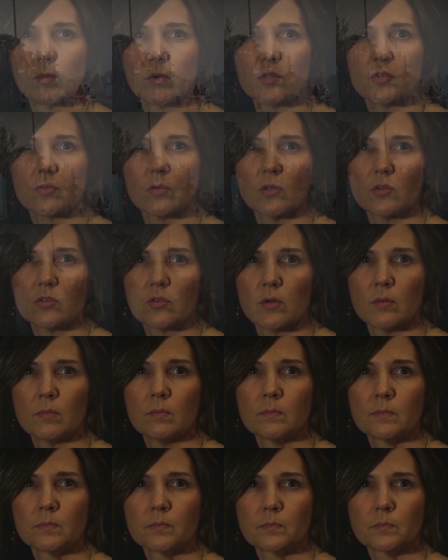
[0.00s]
3 children.
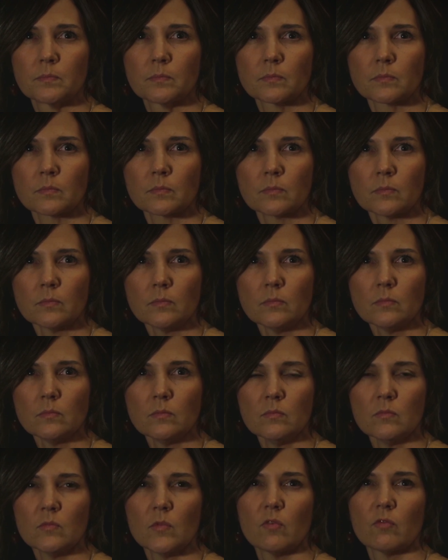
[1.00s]

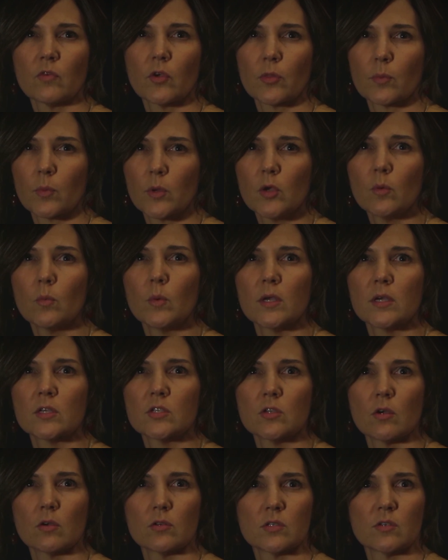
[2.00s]
For 3
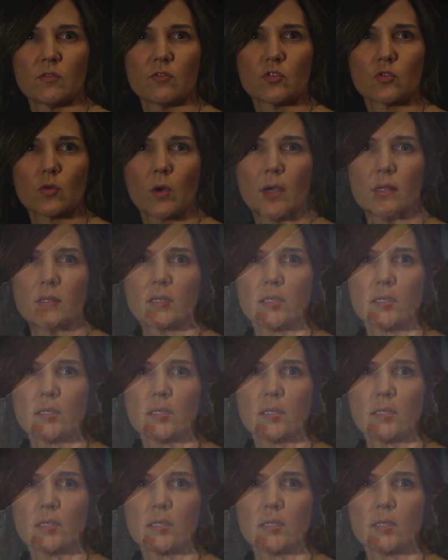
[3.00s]
weeks, Yosef tried